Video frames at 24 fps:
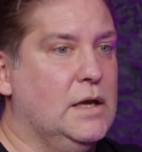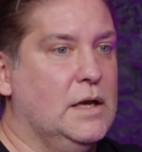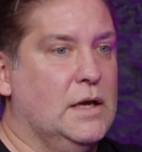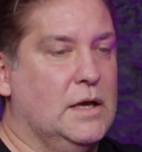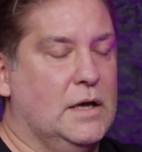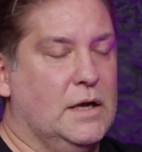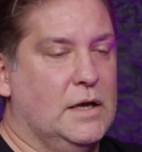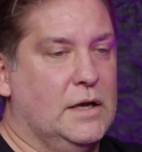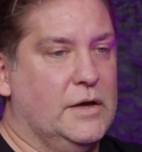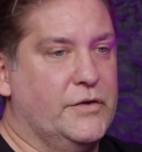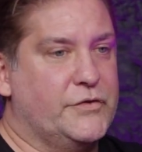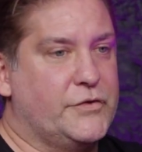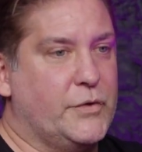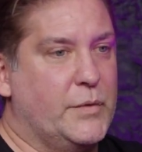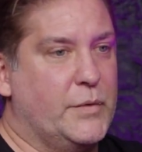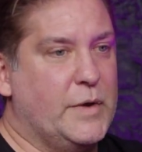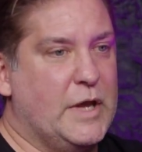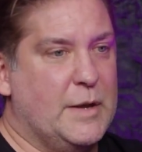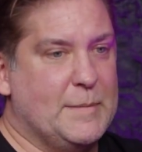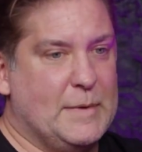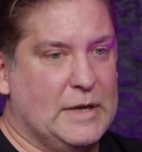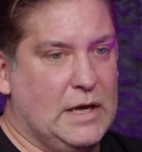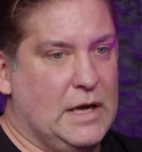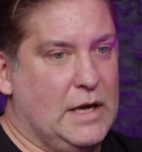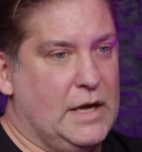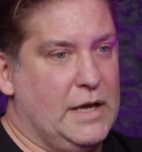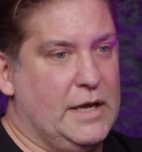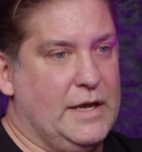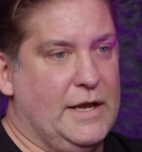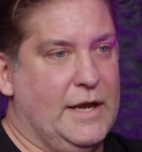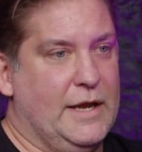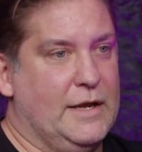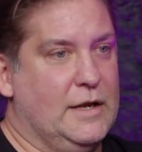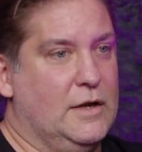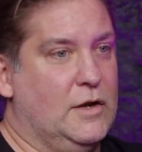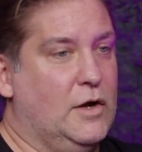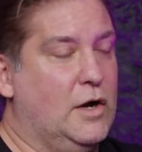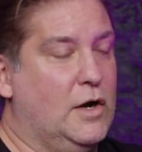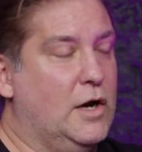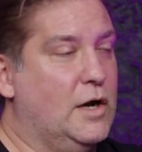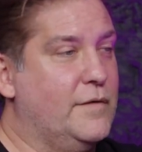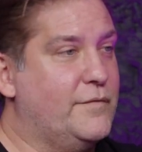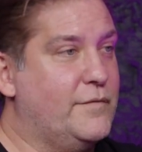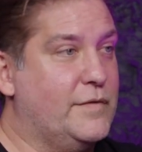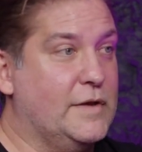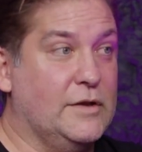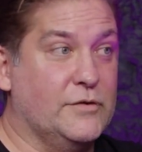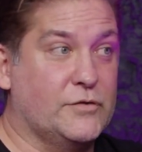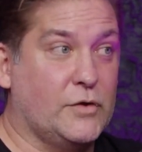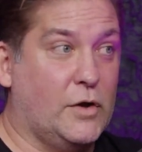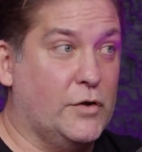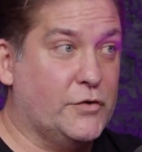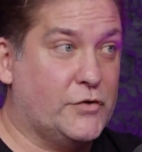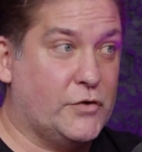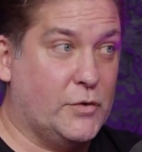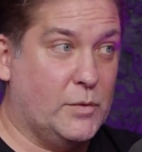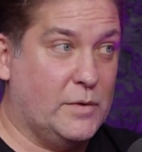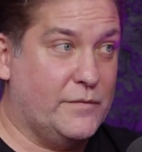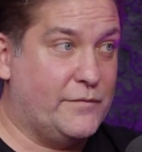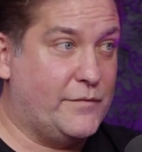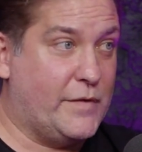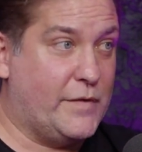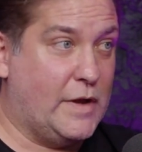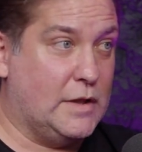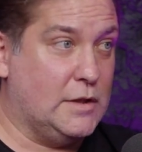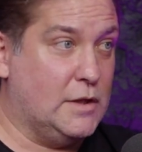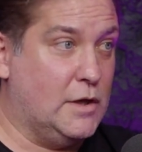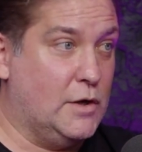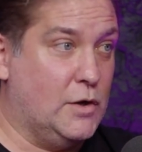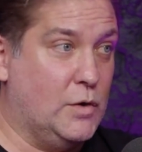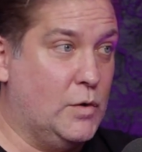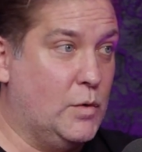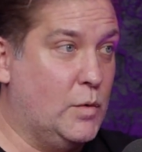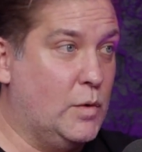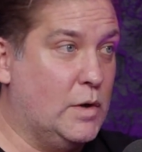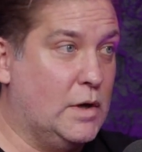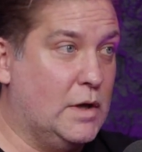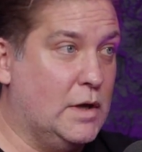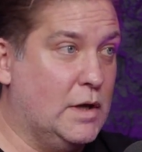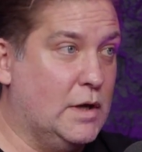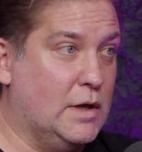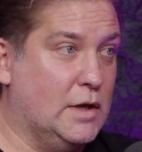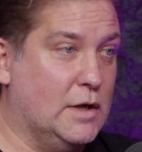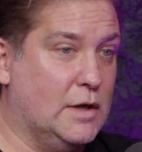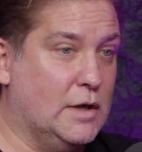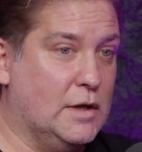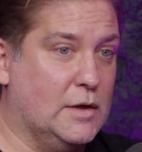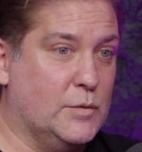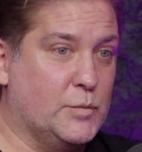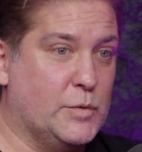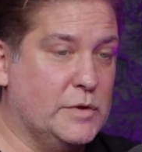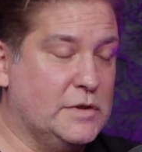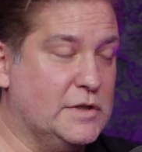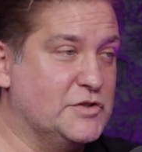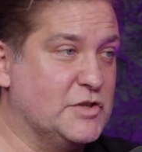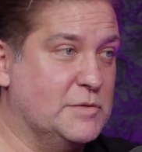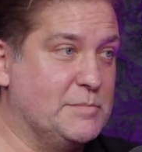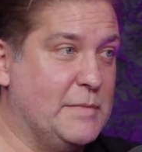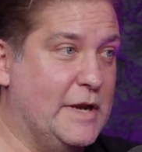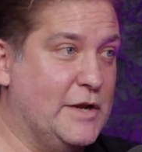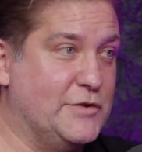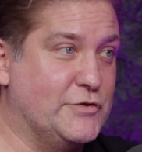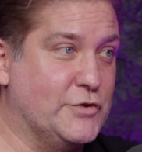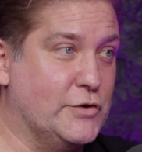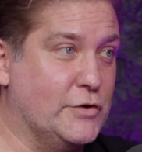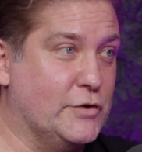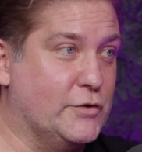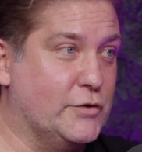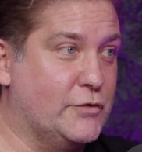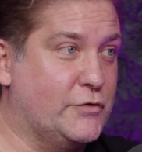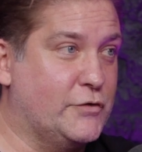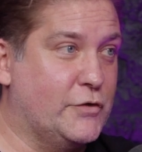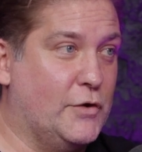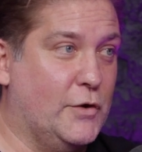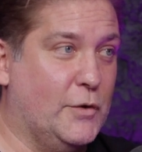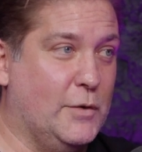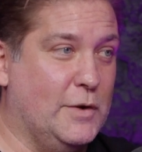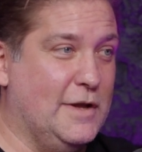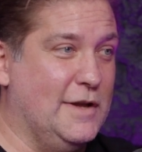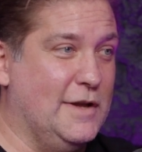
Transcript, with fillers: uh, so him and I hit it off. He's also a fellow uh, religion major, so.